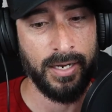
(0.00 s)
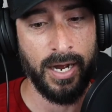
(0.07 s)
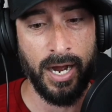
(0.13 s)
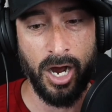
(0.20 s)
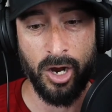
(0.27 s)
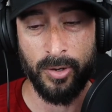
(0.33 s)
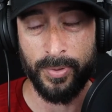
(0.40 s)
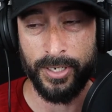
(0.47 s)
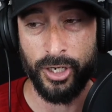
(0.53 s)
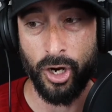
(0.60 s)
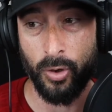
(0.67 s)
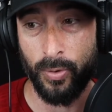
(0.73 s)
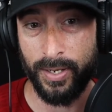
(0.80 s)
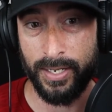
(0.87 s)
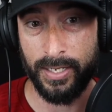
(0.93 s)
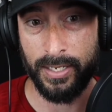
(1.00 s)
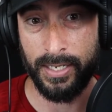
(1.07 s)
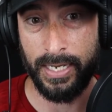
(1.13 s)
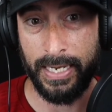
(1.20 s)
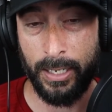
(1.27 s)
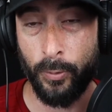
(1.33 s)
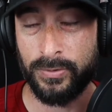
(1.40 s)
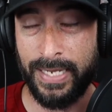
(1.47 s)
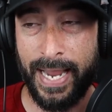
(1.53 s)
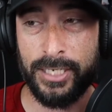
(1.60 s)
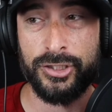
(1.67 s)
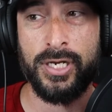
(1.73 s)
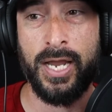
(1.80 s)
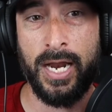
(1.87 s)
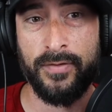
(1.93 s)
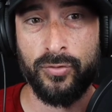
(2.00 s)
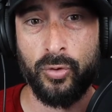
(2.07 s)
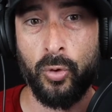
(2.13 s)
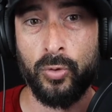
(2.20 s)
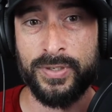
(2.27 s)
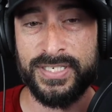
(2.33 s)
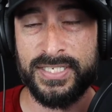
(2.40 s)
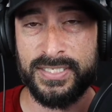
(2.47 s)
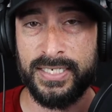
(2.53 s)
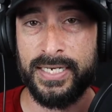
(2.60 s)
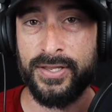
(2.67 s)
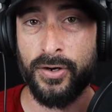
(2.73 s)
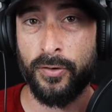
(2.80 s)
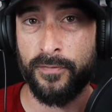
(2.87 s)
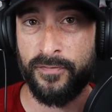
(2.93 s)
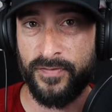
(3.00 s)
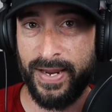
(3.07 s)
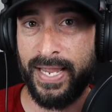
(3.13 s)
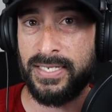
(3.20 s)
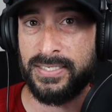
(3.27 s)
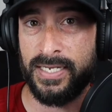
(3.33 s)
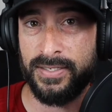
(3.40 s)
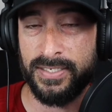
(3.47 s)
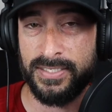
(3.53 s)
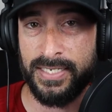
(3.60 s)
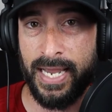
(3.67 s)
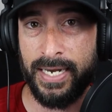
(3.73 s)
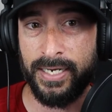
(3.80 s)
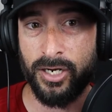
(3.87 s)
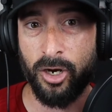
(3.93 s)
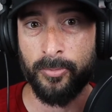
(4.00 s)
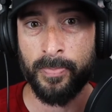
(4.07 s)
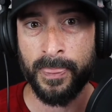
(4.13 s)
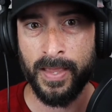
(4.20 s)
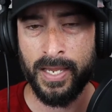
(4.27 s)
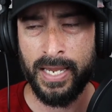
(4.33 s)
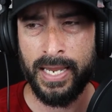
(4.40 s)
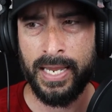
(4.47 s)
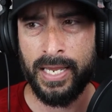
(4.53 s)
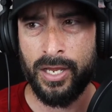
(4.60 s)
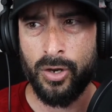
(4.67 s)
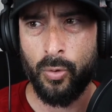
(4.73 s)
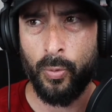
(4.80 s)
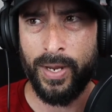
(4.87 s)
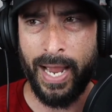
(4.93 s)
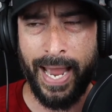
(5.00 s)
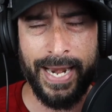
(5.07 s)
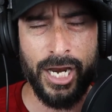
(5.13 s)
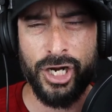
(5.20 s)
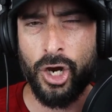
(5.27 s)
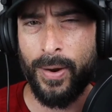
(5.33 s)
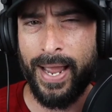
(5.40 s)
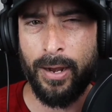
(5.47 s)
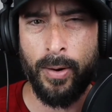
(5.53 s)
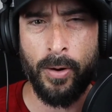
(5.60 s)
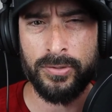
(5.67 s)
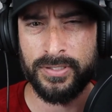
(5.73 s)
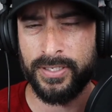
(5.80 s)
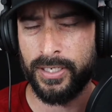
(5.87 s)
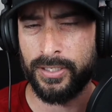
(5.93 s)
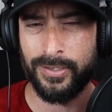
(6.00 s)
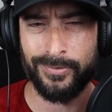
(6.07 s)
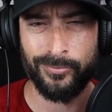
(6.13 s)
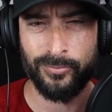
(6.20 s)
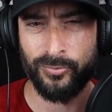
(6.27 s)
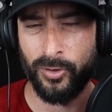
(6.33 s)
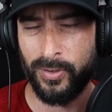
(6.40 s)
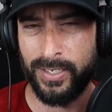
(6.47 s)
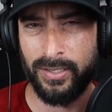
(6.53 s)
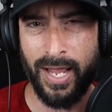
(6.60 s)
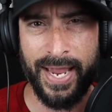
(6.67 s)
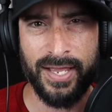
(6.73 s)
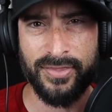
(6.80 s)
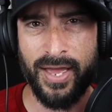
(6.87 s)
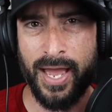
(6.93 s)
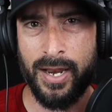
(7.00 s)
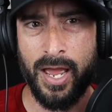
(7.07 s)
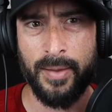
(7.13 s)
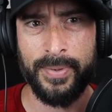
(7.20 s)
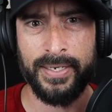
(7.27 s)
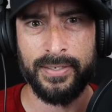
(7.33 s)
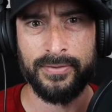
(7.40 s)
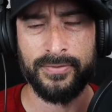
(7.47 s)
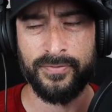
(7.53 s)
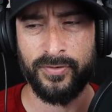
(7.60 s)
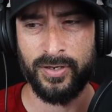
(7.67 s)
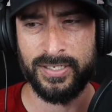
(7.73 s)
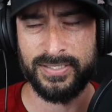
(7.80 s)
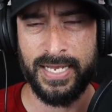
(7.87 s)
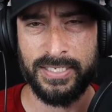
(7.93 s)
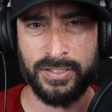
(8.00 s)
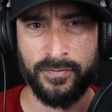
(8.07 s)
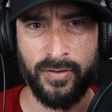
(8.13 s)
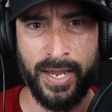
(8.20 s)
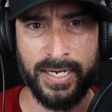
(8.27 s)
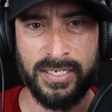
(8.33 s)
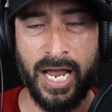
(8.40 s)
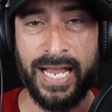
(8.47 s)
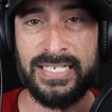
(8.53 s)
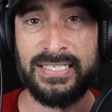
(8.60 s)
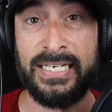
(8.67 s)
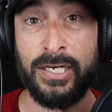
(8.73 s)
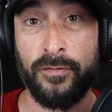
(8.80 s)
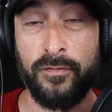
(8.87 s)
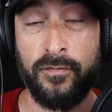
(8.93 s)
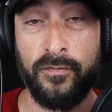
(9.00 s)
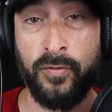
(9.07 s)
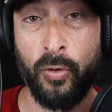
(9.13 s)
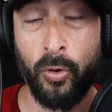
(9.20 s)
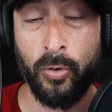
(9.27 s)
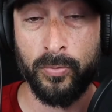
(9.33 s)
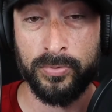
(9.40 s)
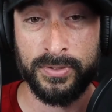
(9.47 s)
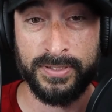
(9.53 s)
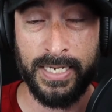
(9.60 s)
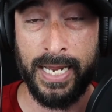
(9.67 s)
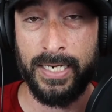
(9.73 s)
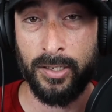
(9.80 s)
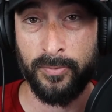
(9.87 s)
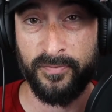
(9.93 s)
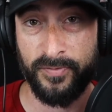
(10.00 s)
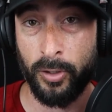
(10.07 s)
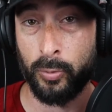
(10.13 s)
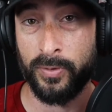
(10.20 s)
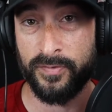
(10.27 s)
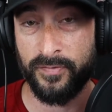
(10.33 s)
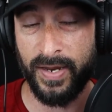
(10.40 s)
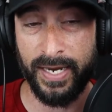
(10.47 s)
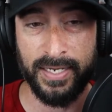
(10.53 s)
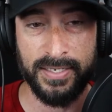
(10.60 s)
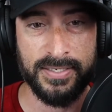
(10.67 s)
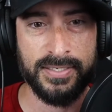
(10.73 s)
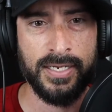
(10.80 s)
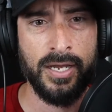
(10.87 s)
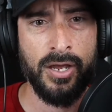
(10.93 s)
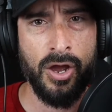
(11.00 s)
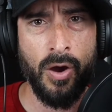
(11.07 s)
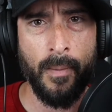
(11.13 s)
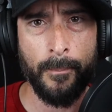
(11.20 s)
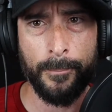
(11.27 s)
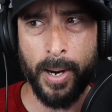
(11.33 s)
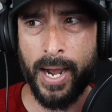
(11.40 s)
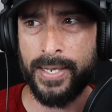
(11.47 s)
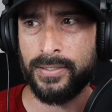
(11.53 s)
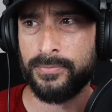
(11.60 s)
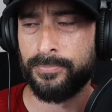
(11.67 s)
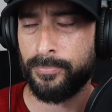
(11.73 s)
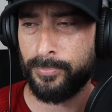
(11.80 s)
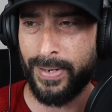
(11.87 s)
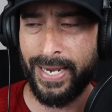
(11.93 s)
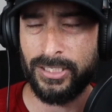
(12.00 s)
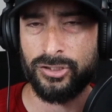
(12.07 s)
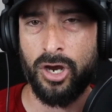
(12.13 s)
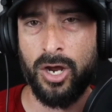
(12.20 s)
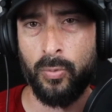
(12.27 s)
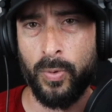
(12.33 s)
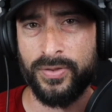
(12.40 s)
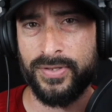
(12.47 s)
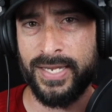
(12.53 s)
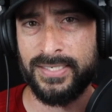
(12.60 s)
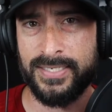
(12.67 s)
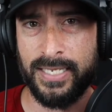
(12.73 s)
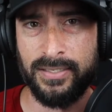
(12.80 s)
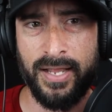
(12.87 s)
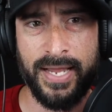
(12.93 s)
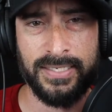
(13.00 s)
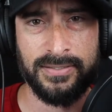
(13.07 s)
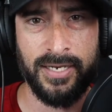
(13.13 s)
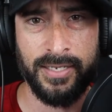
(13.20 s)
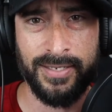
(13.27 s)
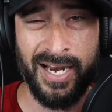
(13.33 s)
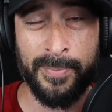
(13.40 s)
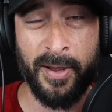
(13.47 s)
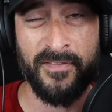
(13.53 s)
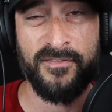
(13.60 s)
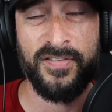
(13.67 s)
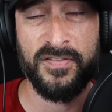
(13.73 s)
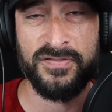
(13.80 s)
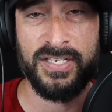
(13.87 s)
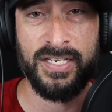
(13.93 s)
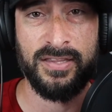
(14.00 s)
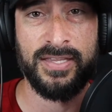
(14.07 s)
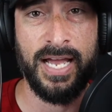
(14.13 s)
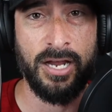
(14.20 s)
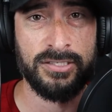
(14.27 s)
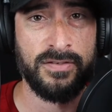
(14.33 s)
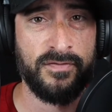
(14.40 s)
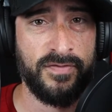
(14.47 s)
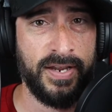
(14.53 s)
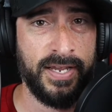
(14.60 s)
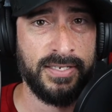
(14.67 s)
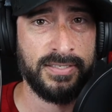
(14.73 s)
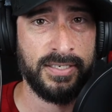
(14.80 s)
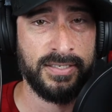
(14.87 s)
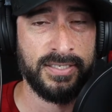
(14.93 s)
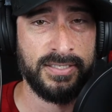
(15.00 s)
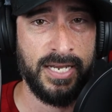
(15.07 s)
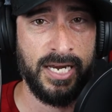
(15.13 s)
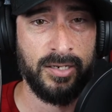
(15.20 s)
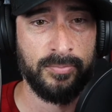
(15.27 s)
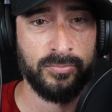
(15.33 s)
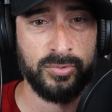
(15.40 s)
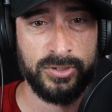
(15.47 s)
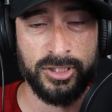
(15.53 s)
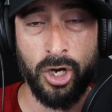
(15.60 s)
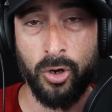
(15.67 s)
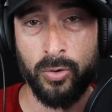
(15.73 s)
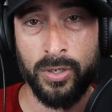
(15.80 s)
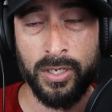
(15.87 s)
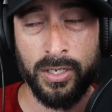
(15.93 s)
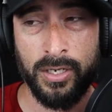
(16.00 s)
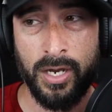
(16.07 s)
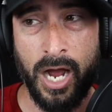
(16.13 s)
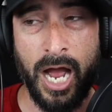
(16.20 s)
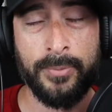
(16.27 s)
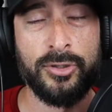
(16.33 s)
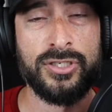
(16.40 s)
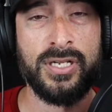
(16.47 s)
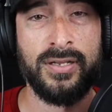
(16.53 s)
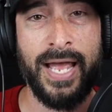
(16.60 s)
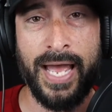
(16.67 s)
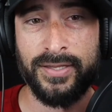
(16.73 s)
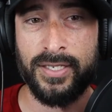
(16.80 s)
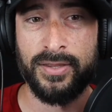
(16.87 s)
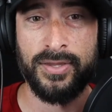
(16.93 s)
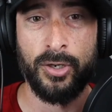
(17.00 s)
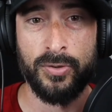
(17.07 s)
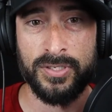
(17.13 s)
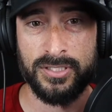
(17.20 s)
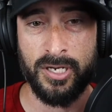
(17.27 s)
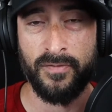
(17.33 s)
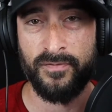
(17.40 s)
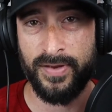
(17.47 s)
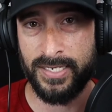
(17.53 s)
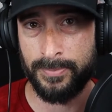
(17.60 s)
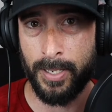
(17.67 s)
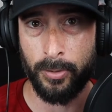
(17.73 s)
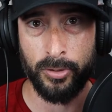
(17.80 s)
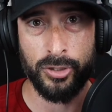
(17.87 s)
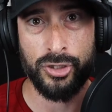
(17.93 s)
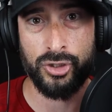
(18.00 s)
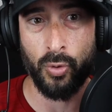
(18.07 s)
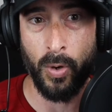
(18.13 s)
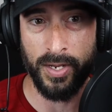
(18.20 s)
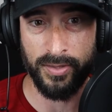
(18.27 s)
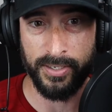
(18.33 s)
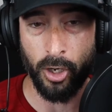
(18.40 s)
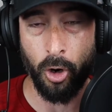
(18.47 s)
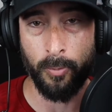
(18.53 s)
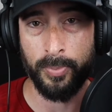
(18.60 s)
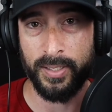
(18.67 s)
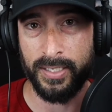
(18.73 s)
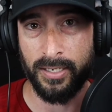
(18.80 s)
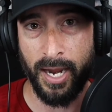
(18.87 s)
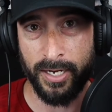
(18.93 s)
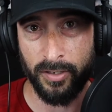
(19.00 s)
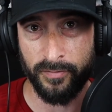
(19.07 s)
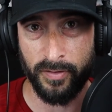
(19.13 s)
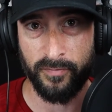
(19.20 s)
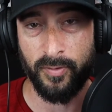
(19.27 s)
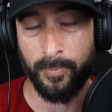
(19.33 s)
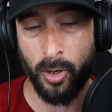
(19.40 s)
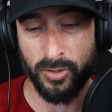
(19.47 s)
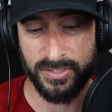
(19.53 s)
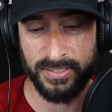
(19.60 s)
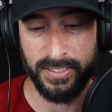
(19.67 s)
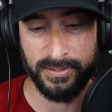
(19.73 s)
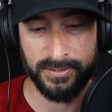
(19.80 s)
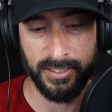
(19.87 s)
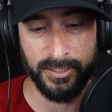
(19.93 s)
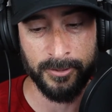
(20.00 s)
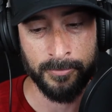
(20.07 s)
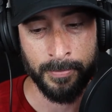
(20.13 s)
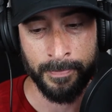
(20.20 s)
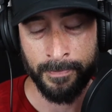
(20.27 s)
It was actually kind of cool to see there were fans in the stadium. I didn't know how I was going to really like that. I mean, for the sense of like not seeing a full stadium filled with fans. But based on what they said last night, they had about 15,000 fans in the stadium. So I'm just glad that there were some fans be able to enjoy the opening night of the football season.